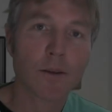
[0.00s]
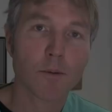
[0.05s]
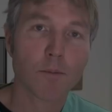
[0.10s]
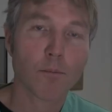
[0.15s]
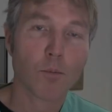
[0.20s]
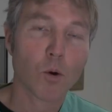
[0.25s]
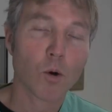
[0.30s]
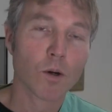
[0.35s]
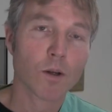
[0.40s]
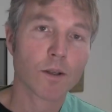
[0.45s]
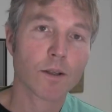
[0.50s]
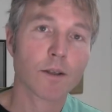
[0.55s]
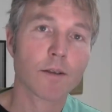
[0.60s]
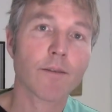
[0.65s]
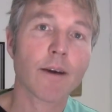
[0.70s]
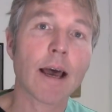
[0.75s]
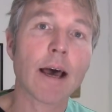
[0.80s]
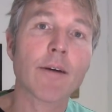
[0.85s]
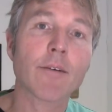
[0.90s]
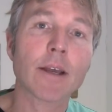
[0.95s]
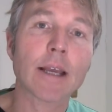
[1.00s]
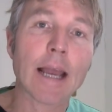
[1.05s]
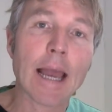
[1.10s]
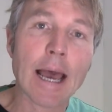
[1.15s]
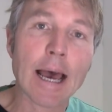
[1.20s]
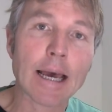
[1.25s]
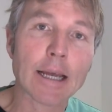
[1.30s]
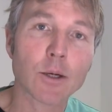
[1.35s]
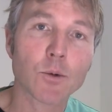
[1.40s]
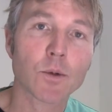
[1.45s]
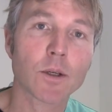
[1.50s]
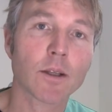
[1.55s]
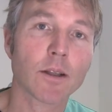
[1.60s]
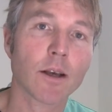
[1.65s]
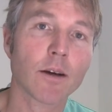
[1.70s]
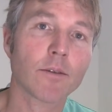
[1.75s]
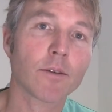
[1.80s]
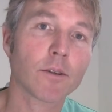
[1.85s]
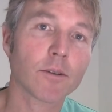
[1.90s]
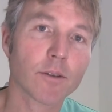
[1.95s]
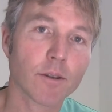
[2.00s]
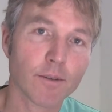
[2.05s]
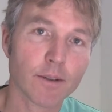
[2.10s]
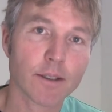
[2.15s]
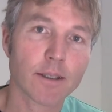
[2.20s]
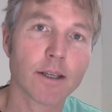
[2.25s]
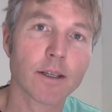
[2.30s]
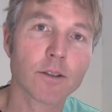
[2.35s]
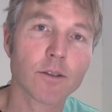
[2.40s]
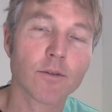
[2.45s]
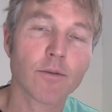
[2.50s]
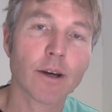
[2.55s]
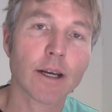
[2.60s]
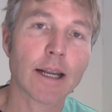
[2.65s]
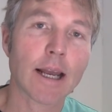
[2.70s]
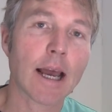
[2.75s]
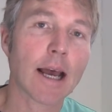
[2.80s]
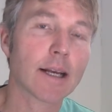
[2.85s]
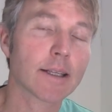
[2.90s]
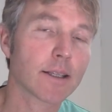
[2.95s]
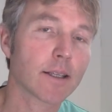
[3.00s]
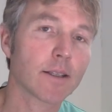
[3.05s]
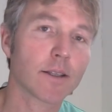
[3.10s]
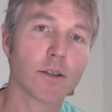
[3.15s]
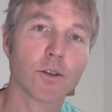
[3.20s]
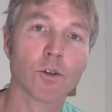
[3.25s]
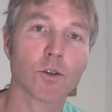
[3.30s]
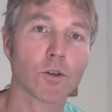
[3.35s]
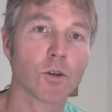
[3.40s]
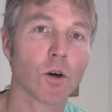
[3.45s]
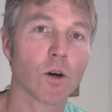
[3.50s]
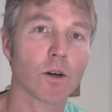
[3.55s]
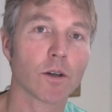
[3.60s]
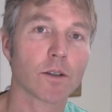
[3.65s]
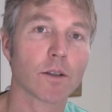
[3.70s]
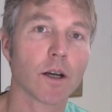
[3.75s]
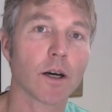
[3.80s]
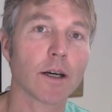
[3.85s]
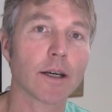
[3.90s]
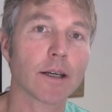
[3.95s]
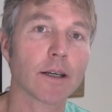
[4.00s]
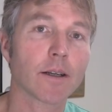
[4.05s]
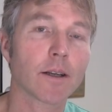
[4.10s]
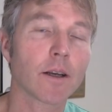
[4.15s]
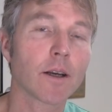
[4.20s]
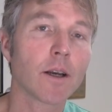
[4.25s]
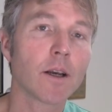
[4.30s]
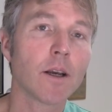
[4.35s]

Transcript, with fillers: the importance of having adequate levels of essential fatty acids in your dog's diet.